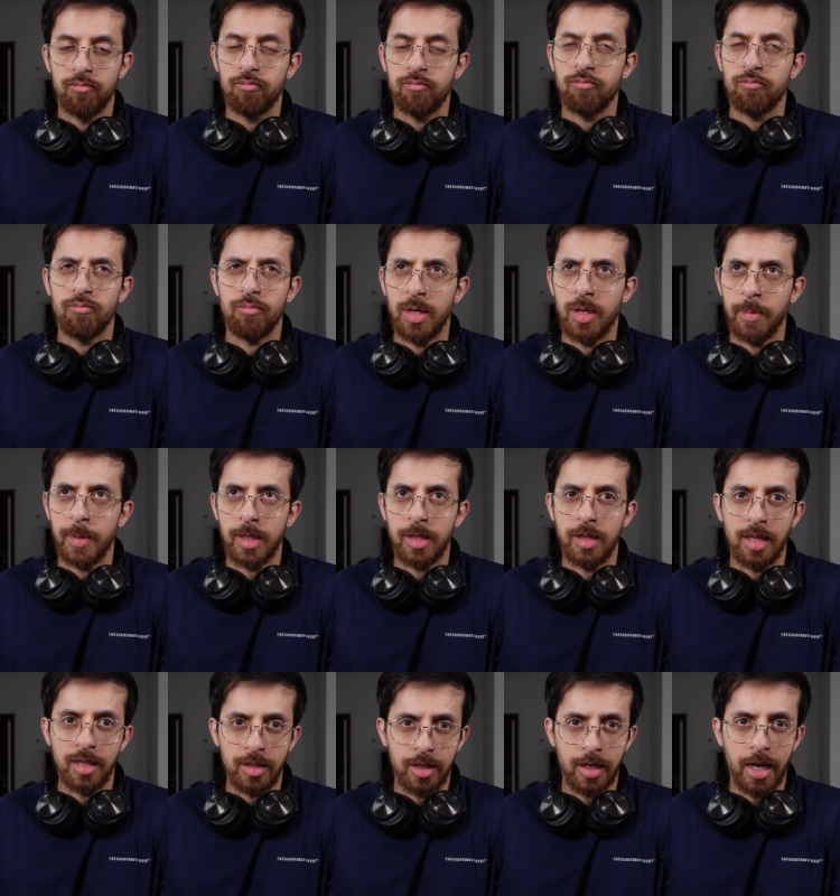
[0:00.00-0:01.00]
maybe
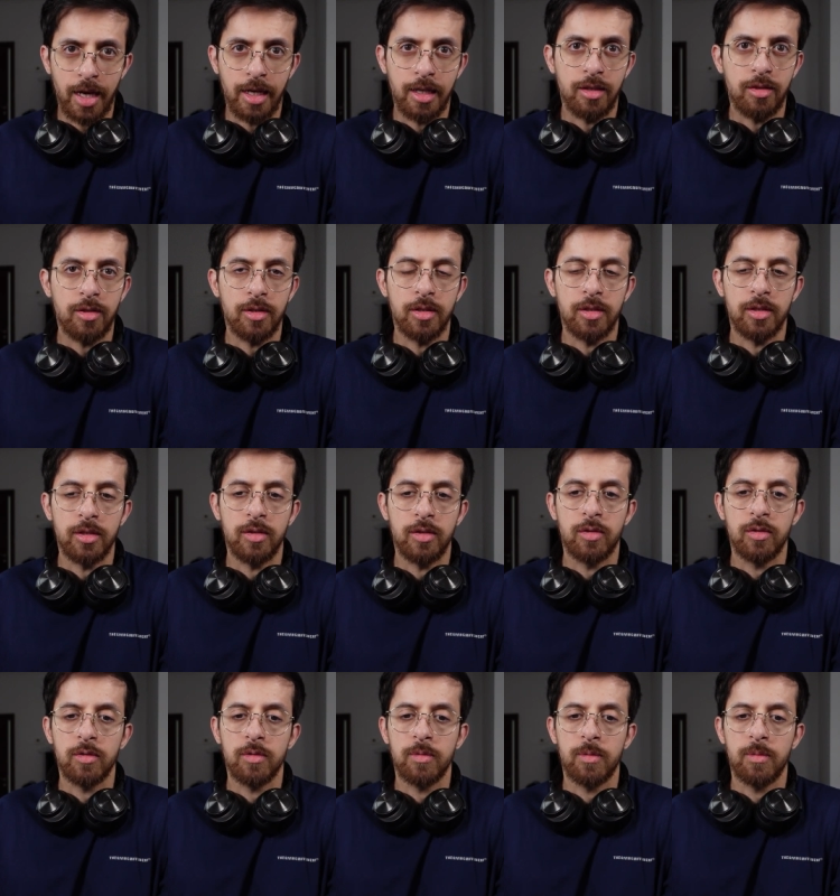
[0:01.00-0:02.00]

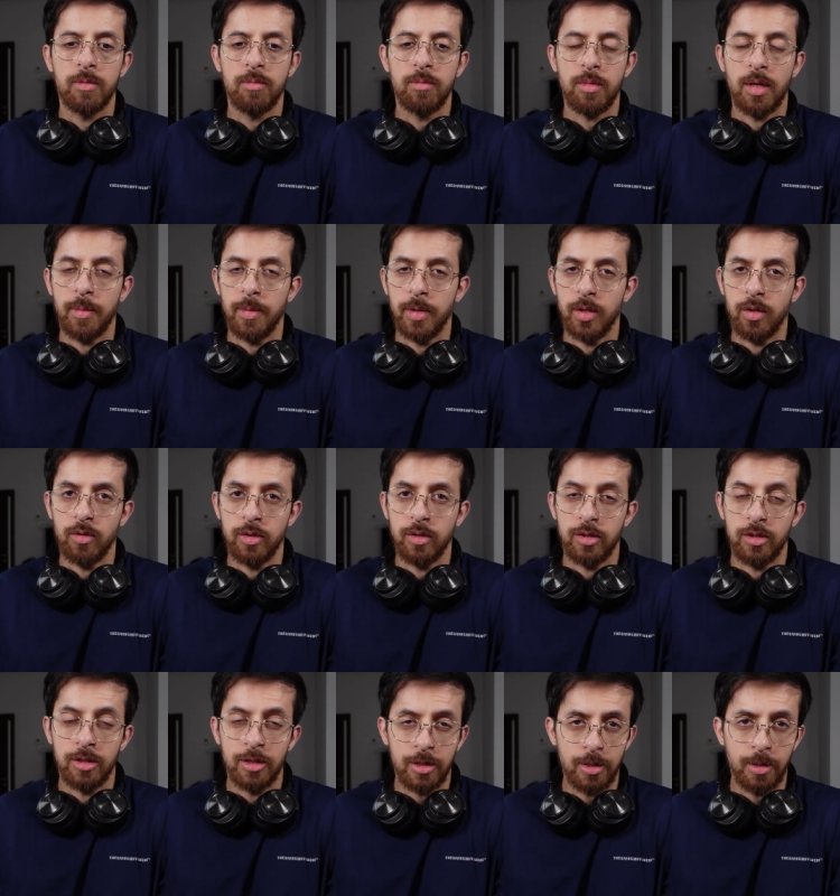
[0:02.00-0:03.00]
dedicated, maybe you're
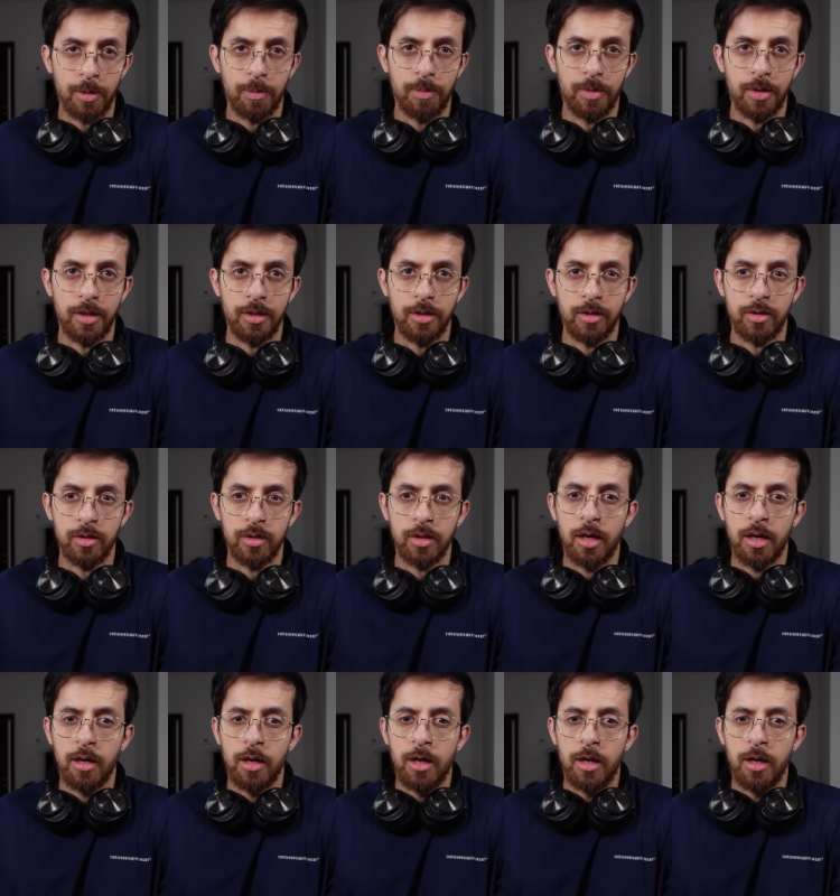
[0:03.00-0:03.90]
disciplined,